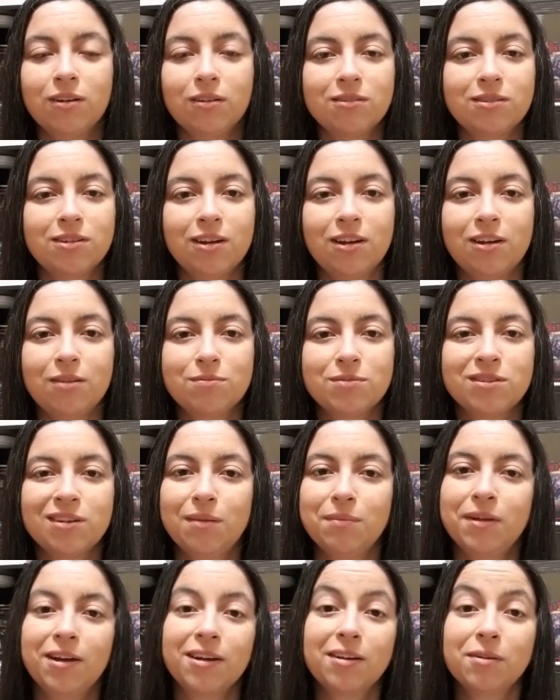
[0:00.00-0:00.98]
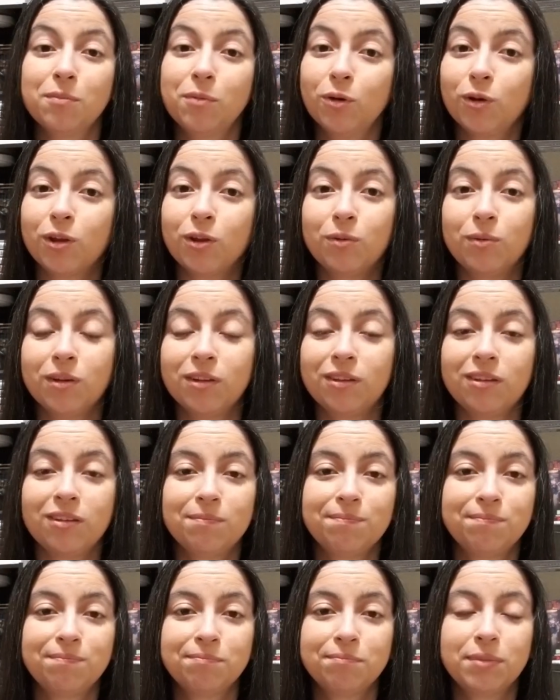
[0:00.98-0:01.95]
a hundred times, I'm not going to bore you with
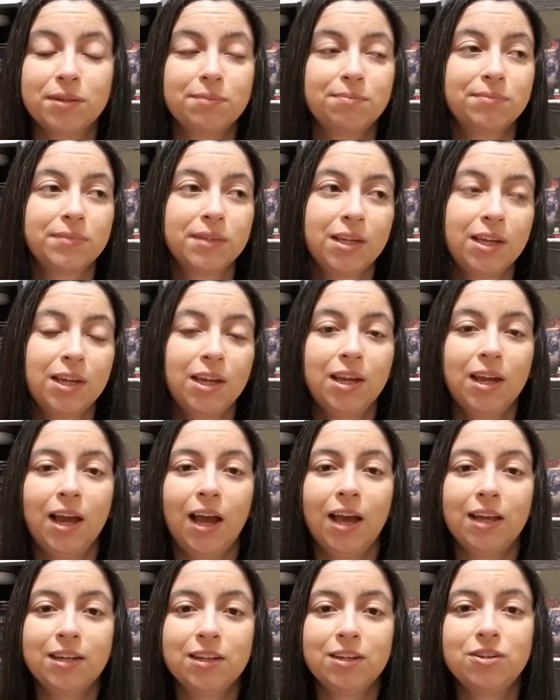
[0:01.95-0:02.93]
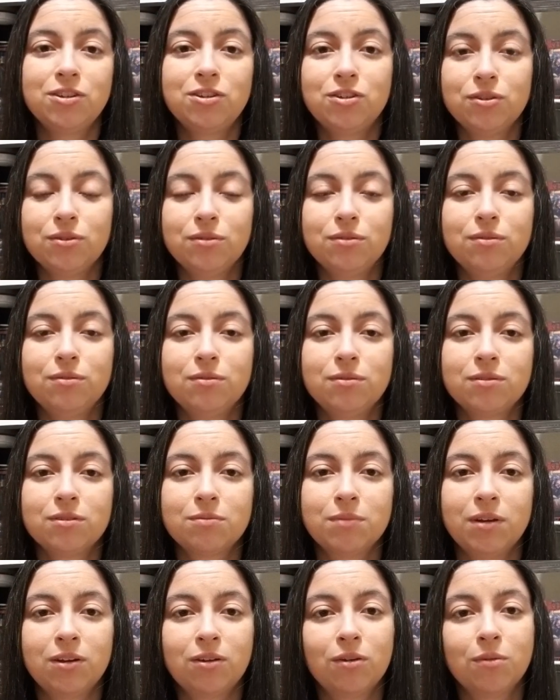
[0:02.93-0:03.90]
it. But I did
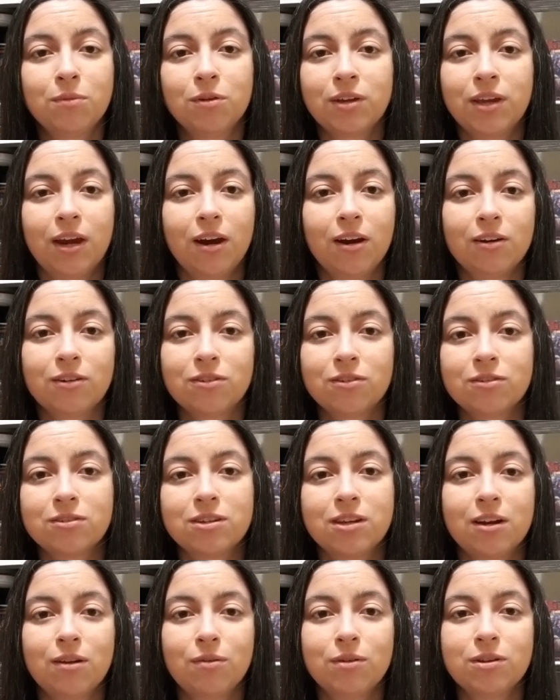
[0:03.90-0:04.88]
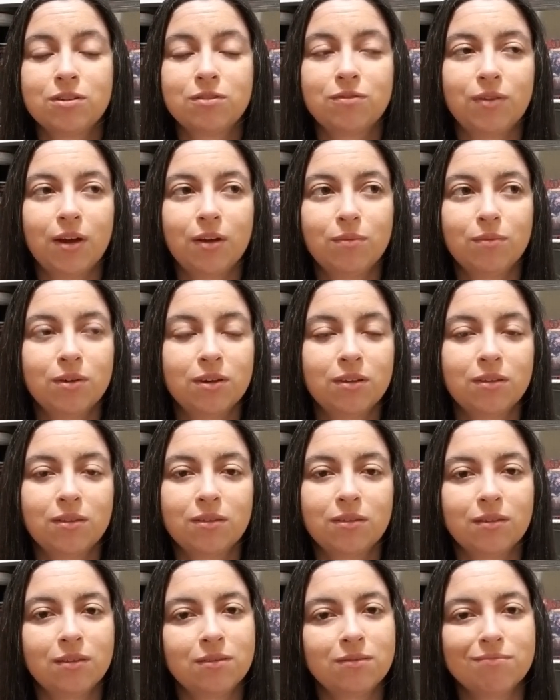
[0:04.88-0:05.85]
choose my normal characters that I always fight
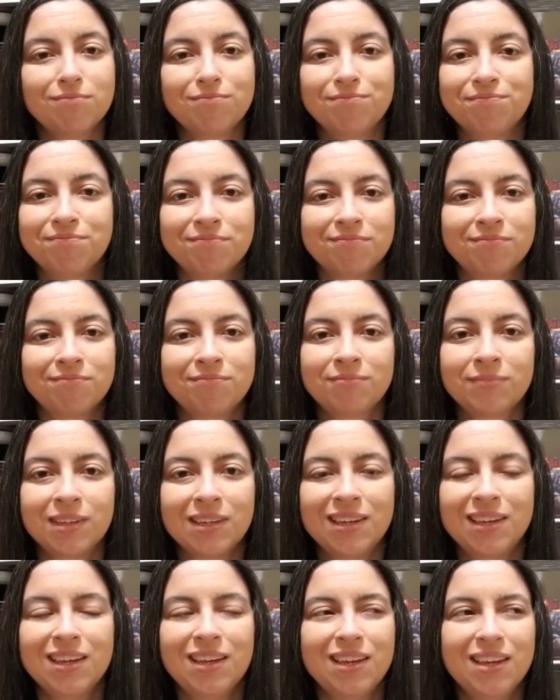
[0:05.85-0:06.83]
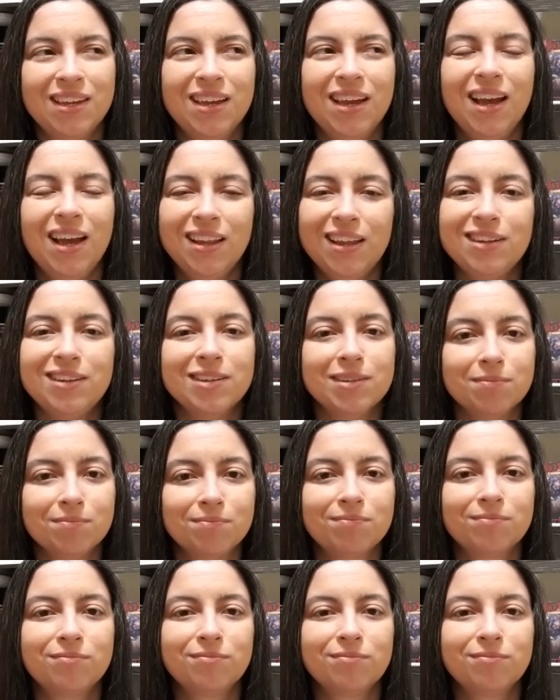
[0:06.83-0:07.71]
with, and I liked it.